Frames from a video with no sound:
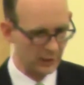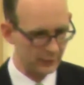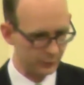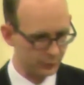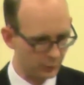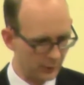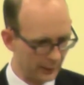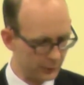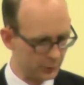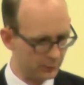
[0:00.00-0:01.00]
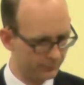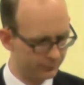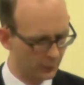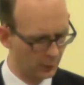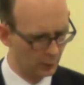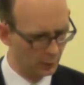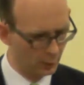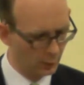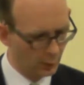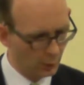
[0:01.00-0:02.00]
Jesus Christ.
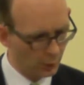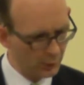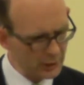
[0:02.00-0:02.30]
But